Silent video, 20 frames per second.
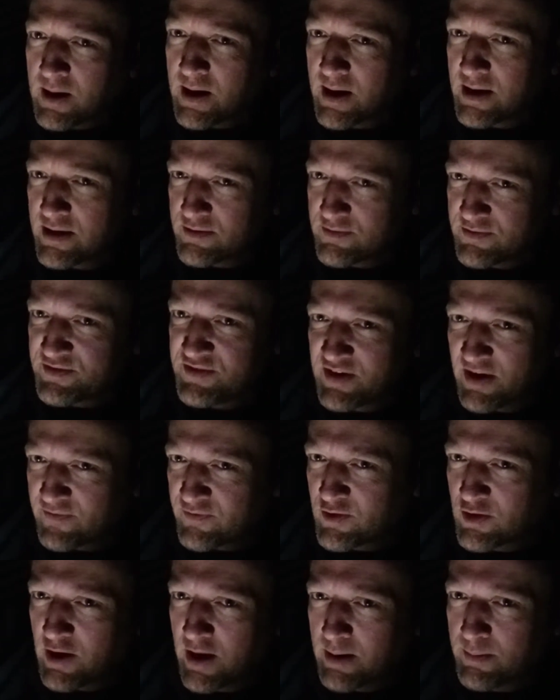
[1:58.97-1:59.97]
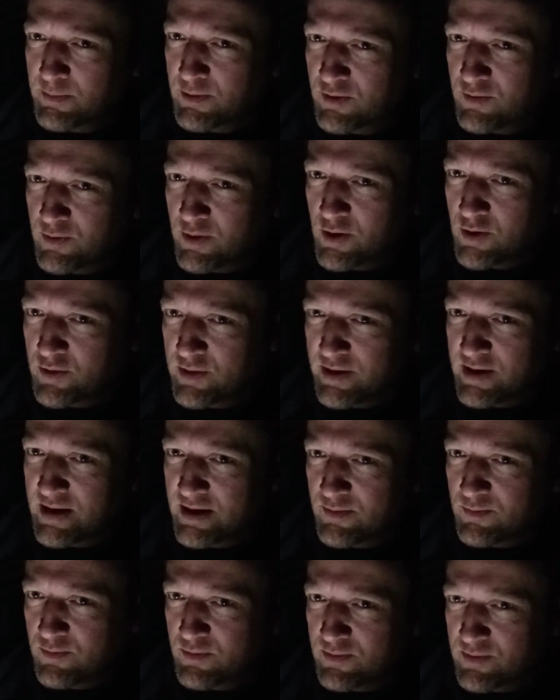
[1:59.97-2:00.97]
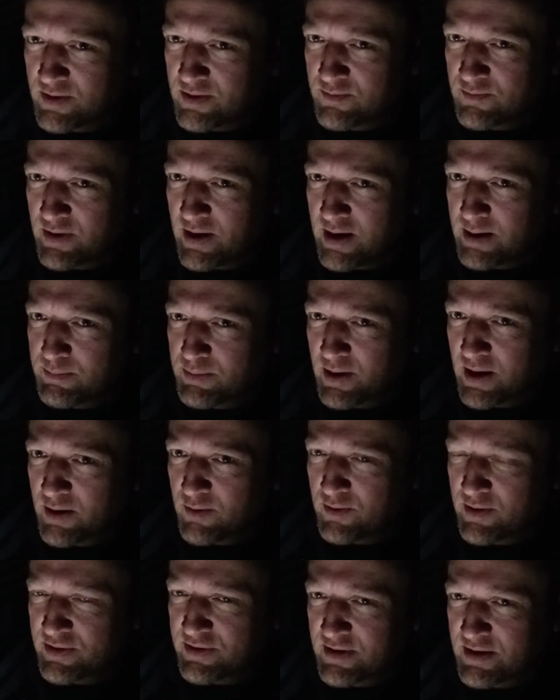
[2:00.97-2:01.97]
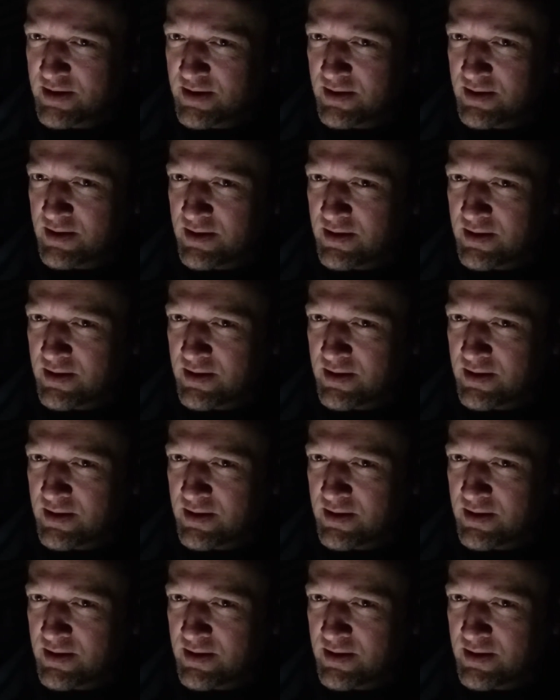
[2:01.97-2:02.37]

and Jeff Kramer rode in RAGBRAI with it.